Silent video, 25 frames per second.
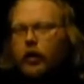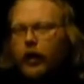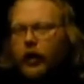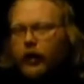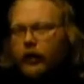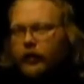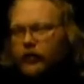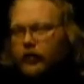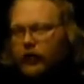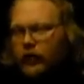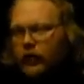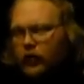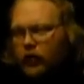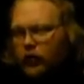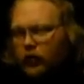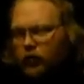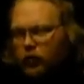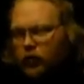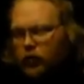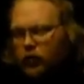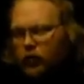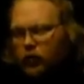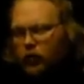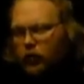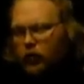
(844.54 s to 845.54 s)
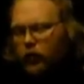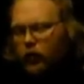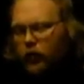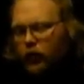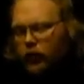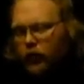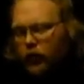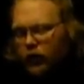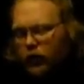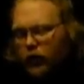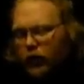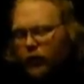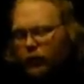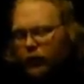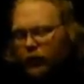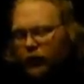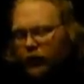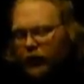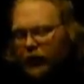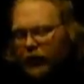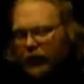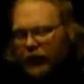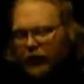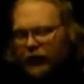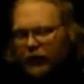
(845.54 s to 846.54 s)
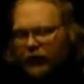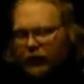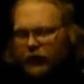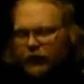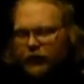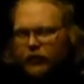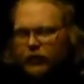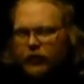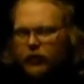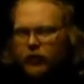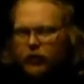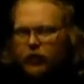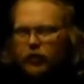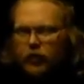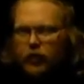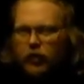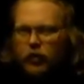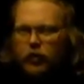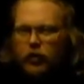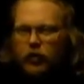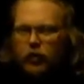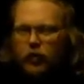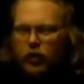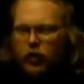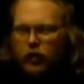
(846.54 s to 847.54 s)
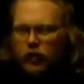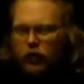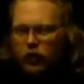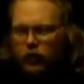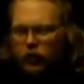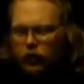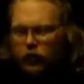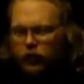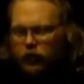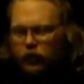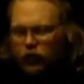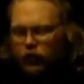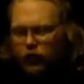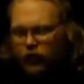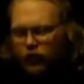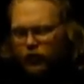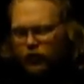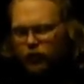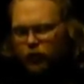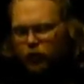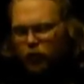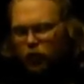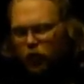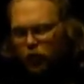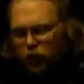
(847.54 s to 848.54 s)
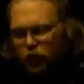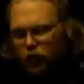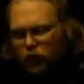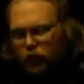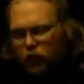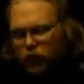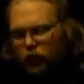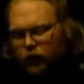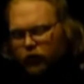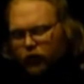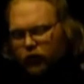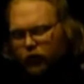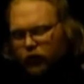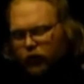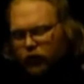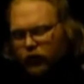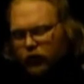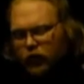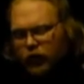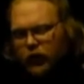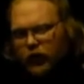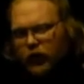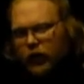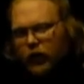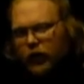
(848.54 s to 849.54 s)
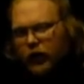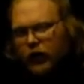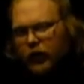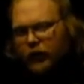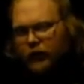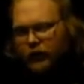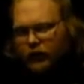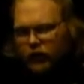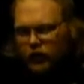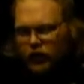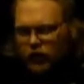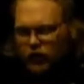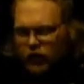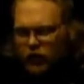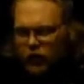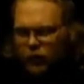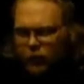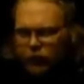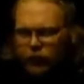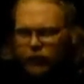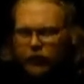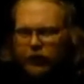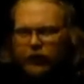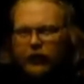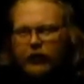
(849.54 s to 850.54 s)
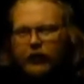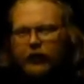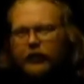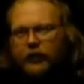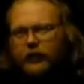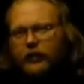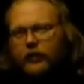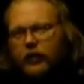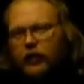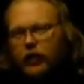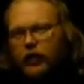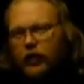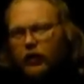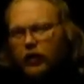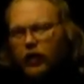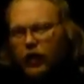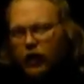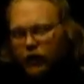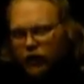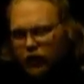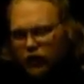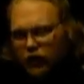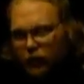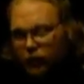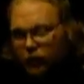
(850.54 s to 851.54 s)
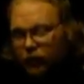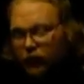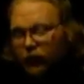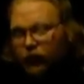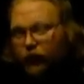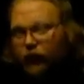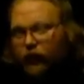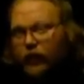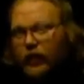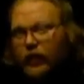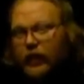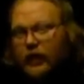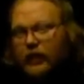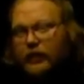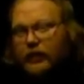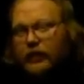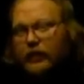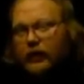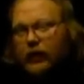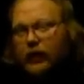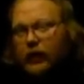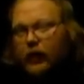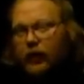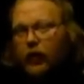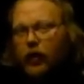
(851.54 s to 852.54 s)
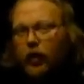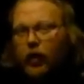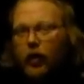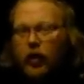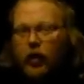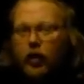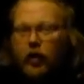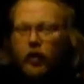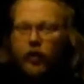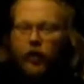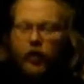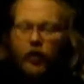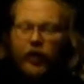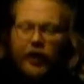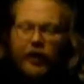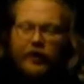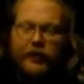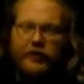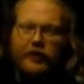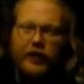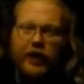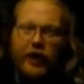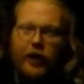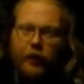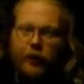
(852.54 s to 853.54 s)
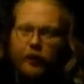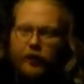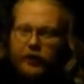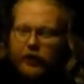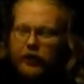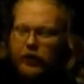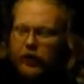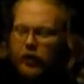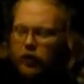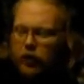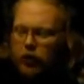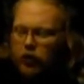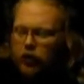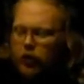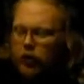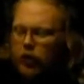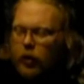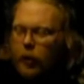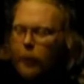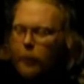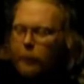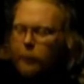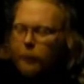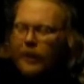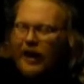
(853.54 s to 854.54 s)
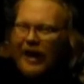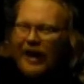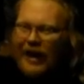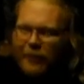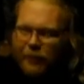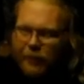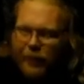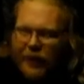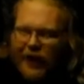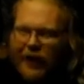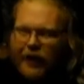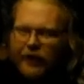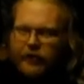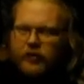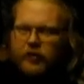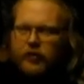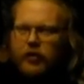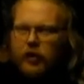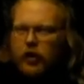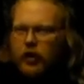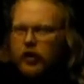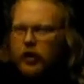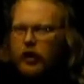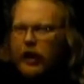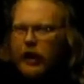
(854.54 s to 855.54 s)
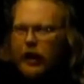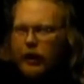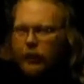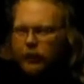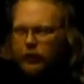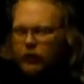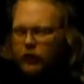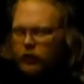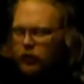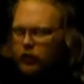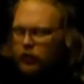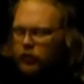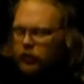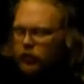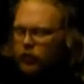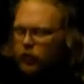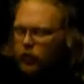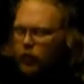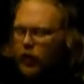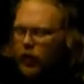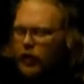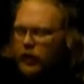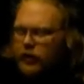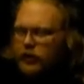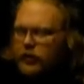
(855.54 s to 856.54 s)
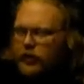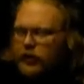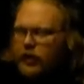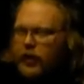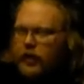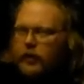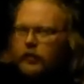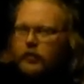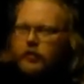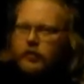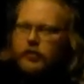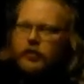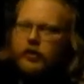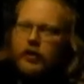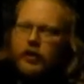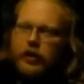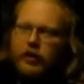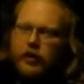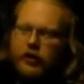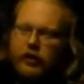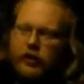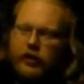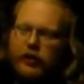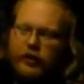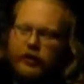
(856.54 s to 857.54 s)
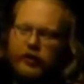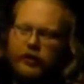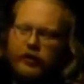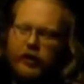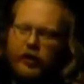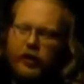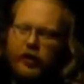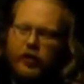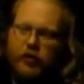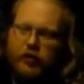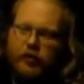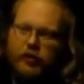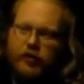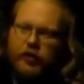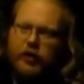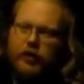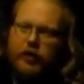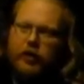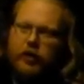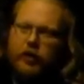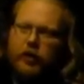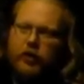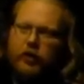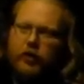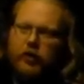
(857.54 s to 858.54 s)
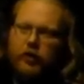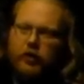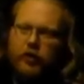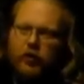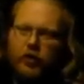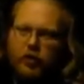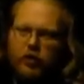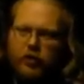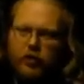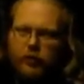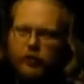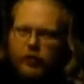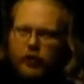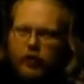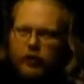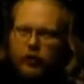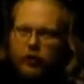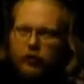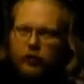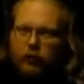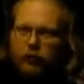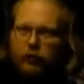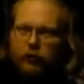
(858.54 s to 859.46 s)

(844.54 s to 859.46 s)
and send it through the double helix of the Lucifer's portal, Lucifer's looking glass, into the double helix of the double infinity. That's how we bypass having to use the watchtowers to get the energy to Ahriman.